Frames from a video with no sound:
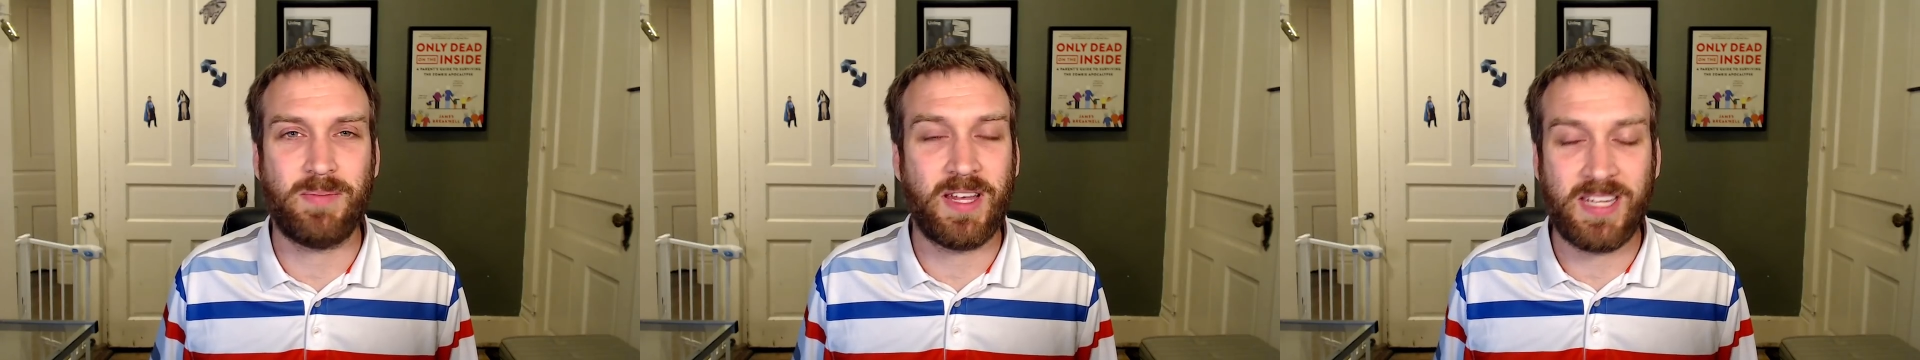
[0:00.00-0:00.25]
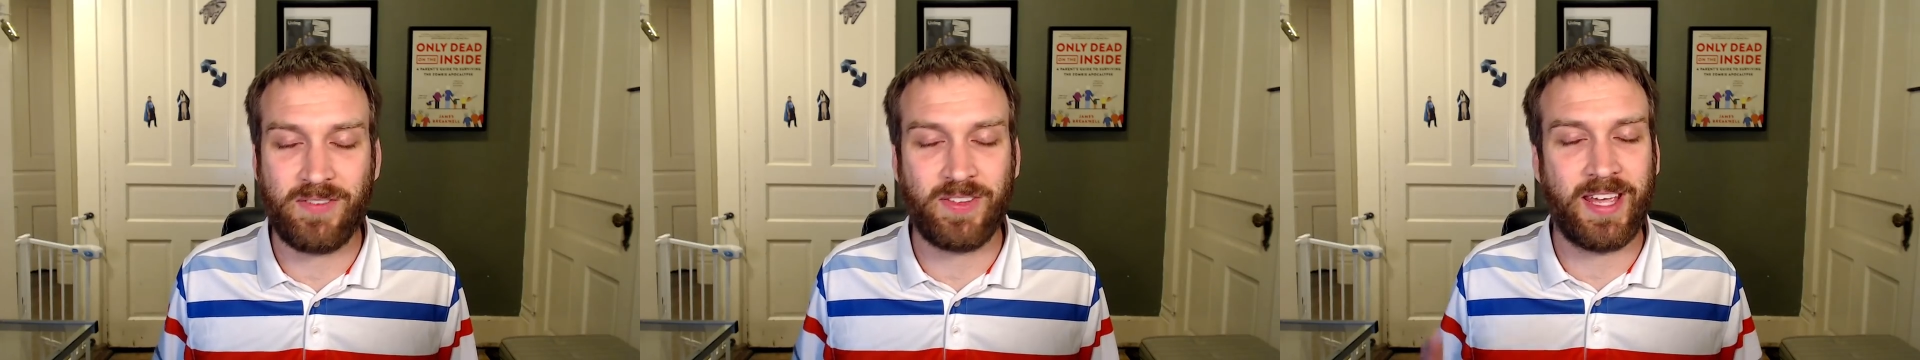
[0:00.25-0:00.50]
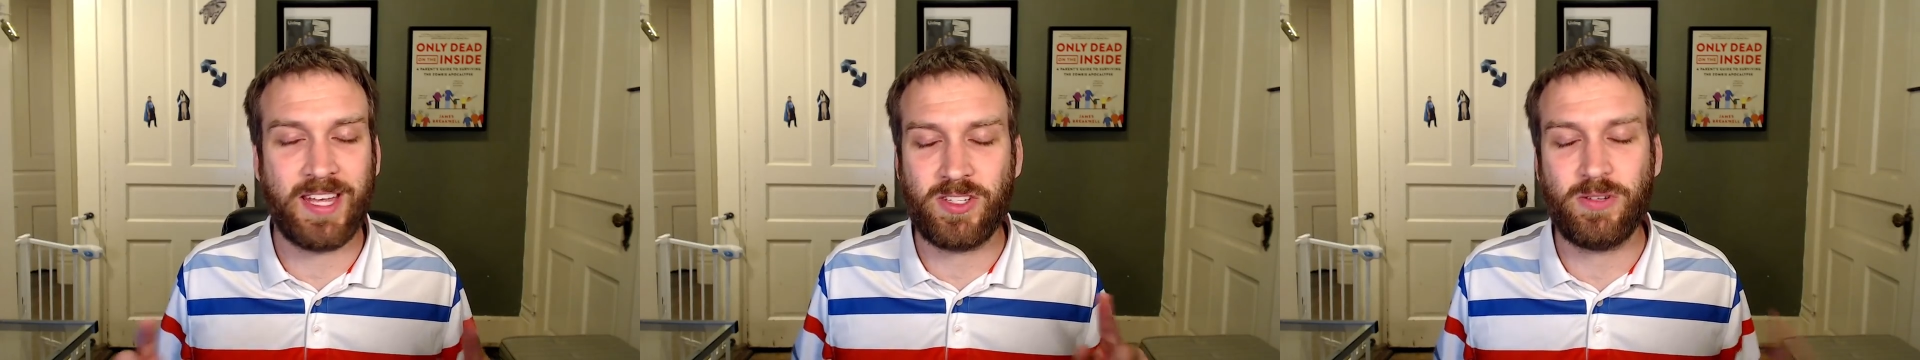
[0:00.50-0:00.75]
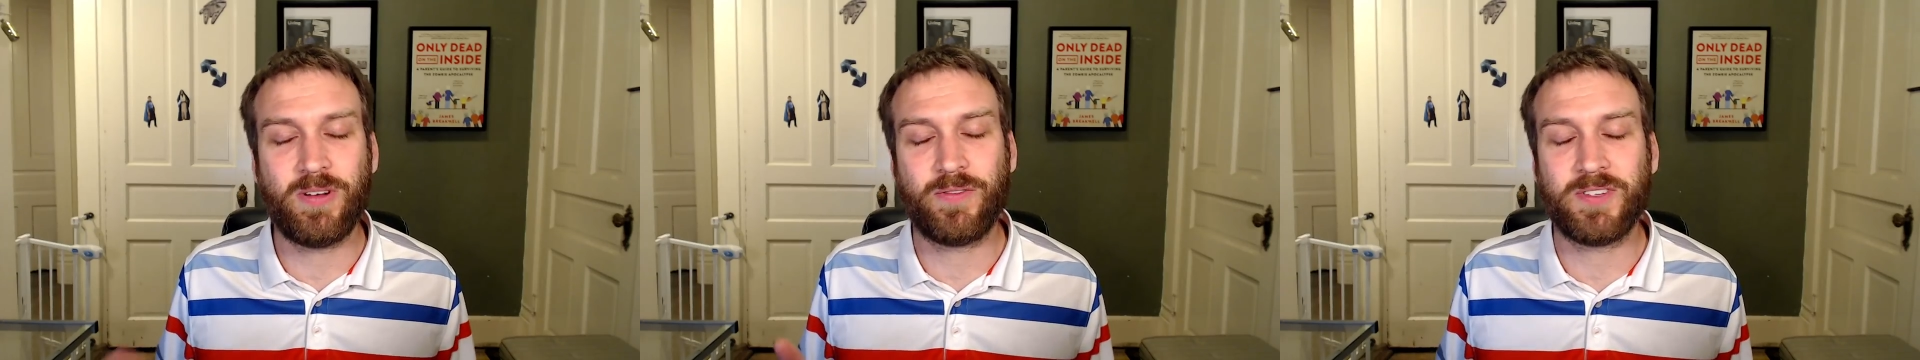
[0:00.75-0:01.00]
but I definitely had
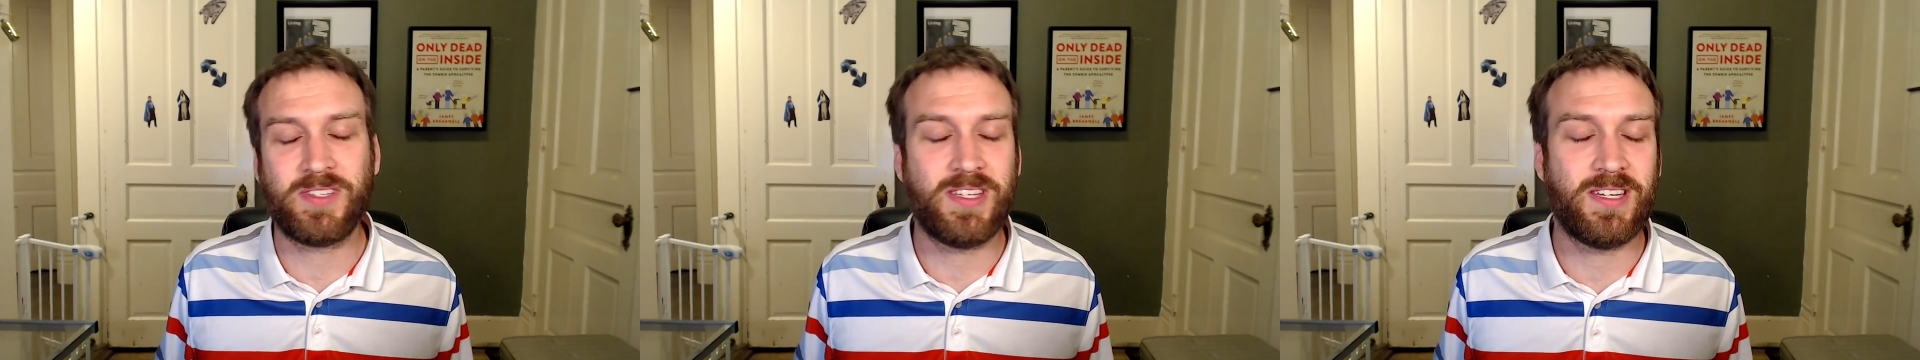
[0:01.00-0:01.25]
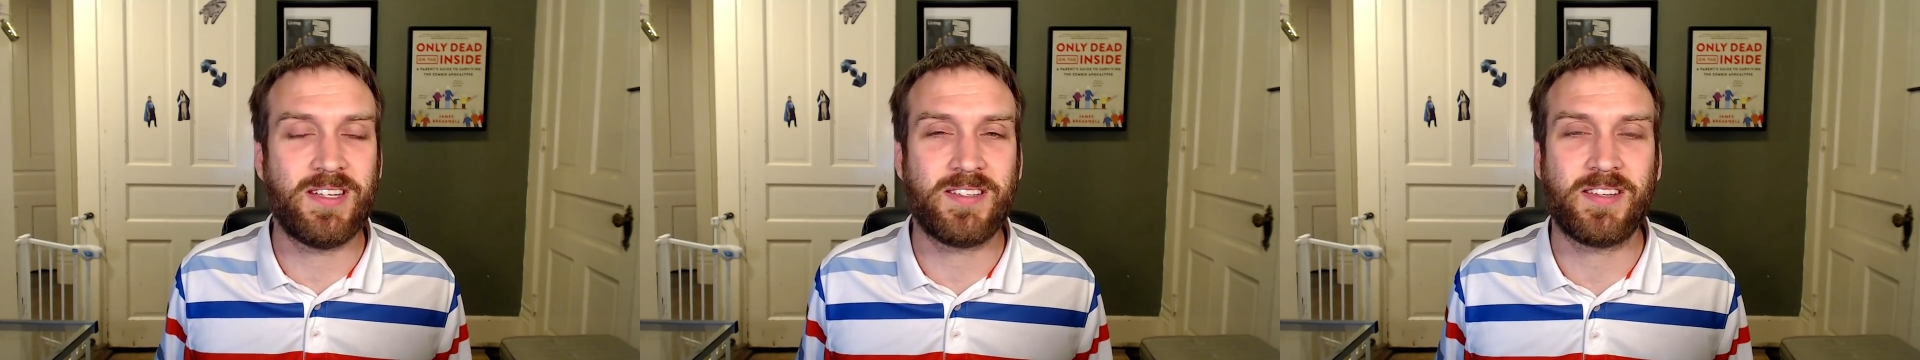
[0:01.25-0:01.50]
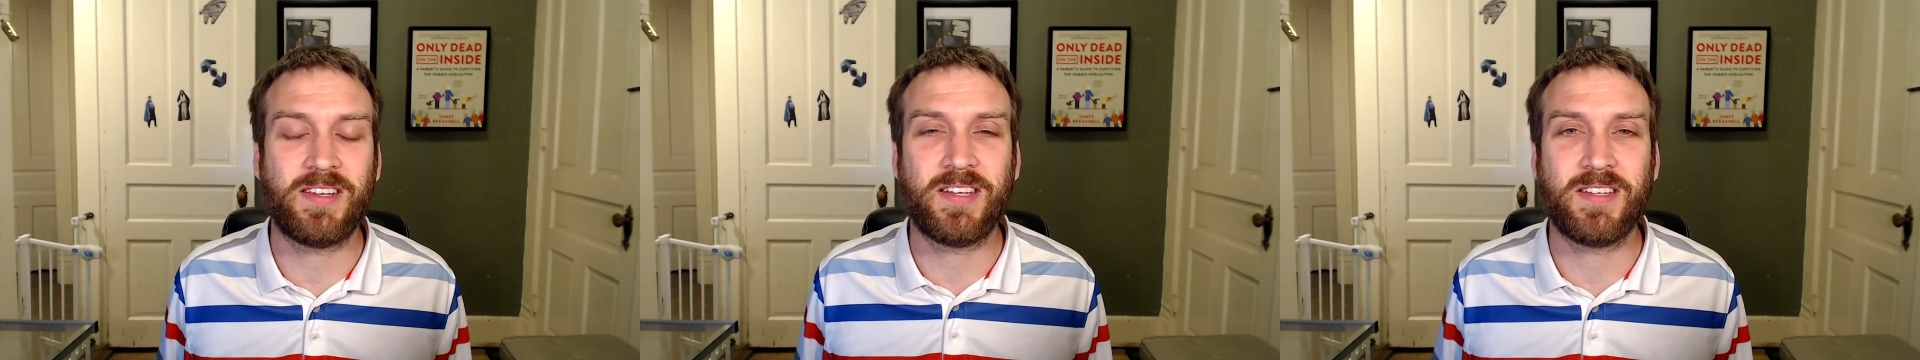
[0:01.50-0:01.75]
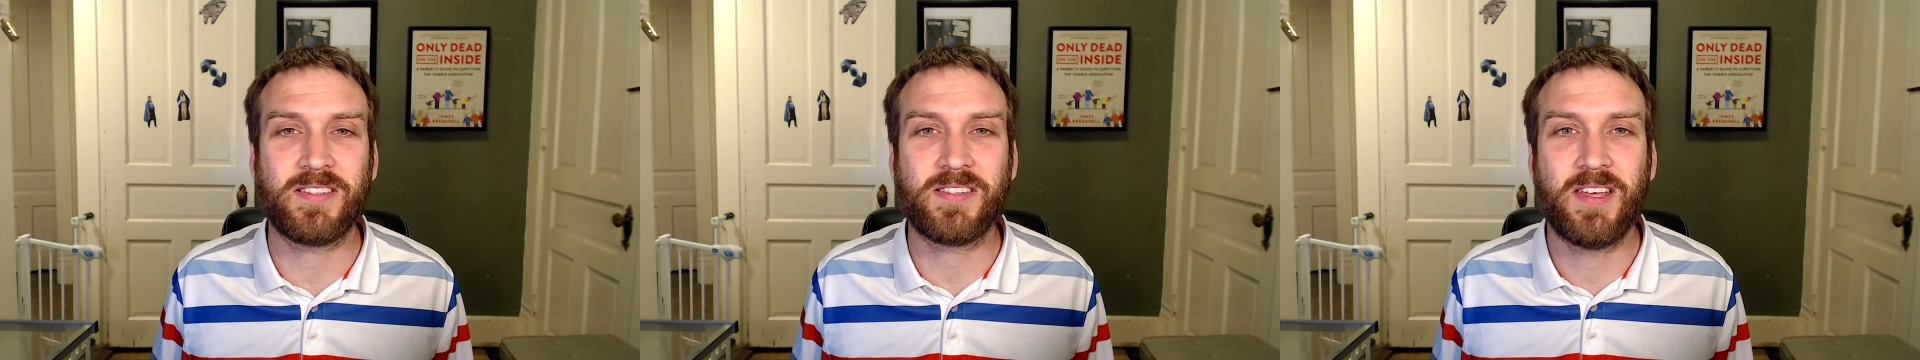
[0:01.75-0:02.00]
two different CDs of
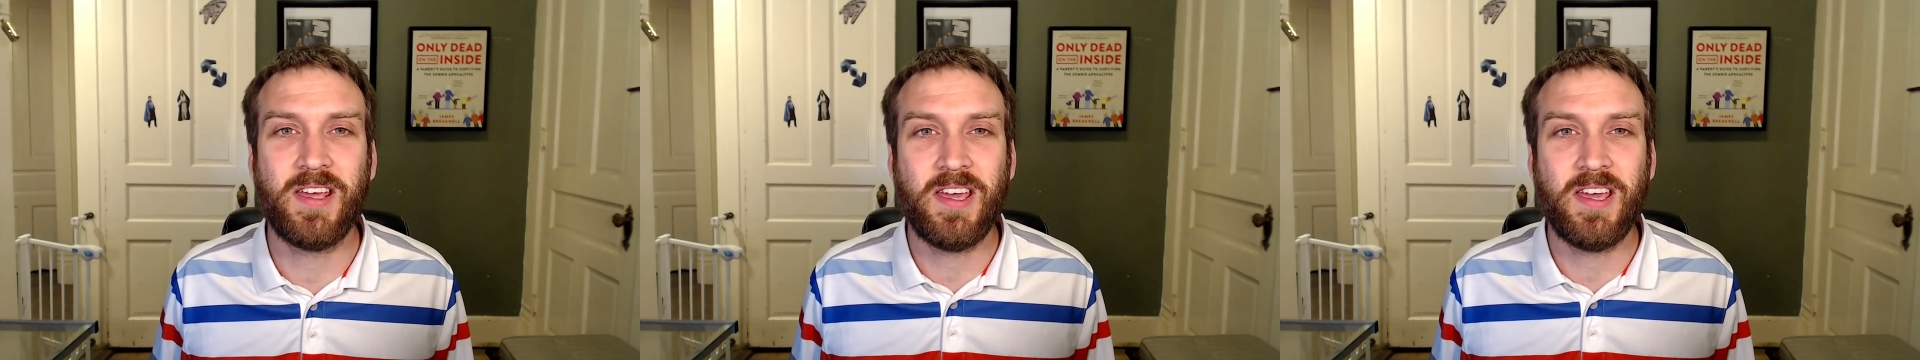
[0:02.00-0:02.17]
his.